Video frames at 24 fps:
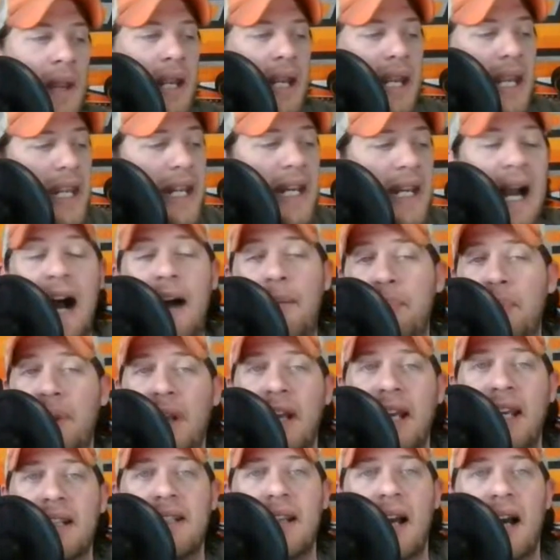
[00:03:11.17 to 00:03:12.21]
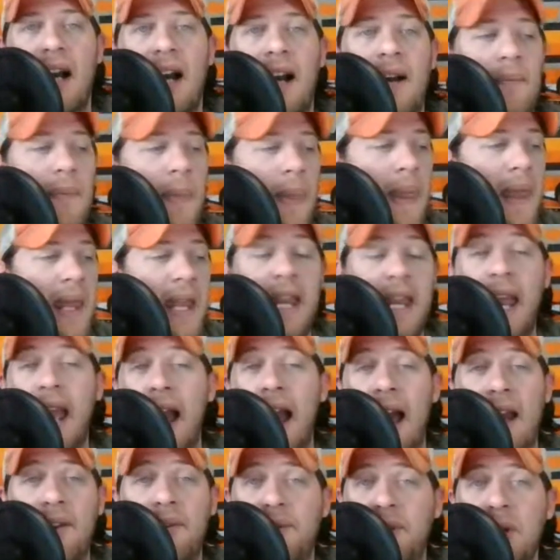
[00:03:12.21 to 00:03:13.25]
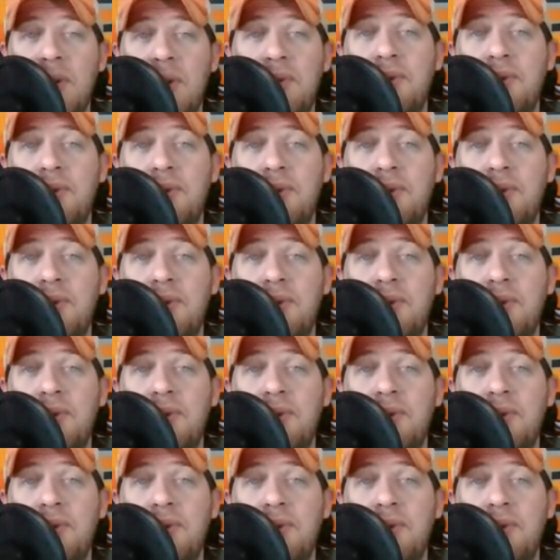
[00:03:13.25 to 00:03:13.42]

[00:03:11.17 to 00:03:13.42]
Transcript: He got playing time. He had a few